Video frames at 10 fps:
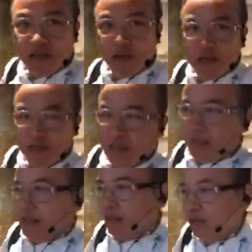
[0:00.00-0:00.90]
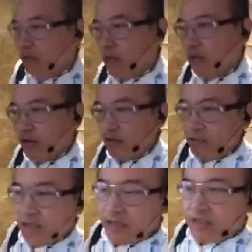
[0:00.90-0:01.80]
One is we call
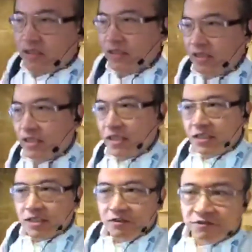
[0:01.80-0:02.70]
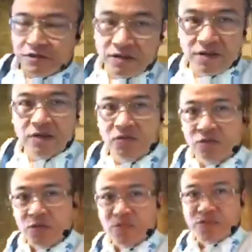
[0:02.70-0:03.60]
successive
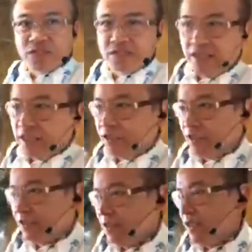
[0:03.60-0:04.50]
representation.